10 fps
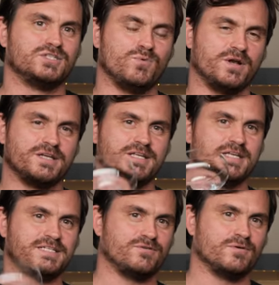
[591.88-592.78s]
Because you wanted to
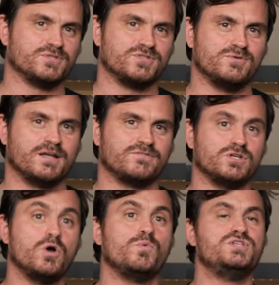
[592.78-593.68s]
eat tiramisu out of it?
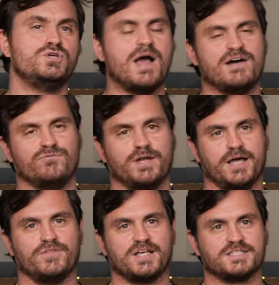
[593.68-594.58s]
Yeah. No, we do have one
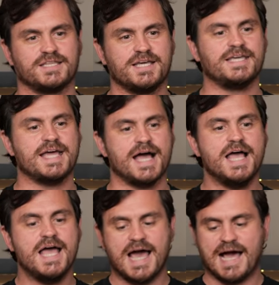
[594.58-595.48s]
out. That's the thing, yeah.
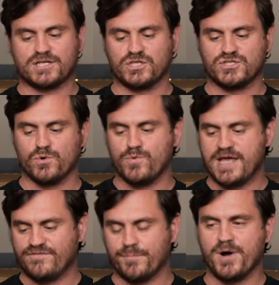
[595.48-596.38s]
Actually, so we
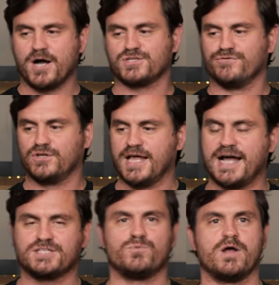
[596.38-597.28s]
have a box of
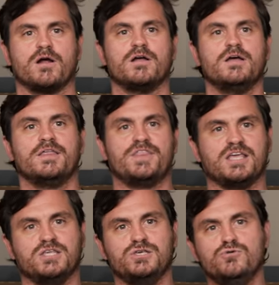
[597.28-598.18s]
glassware that
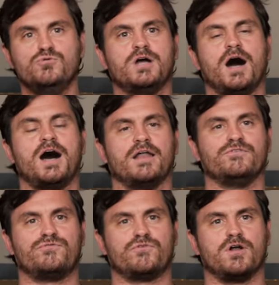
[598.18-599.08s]
you
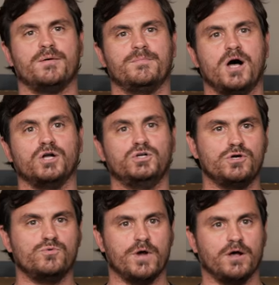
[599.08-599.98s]
got from a
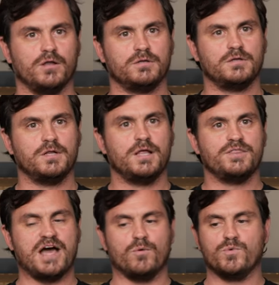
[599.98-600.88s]
Goodwill
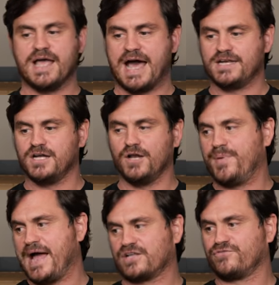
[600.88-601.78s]
that we hadn't
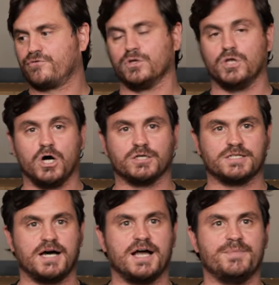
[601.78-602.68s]
unpacked for a long
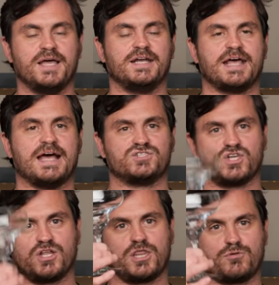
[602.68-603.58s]
time, and it
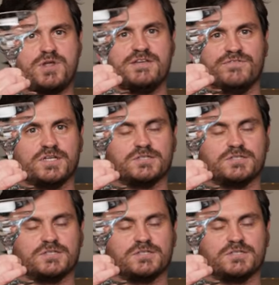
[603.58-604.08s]
has three of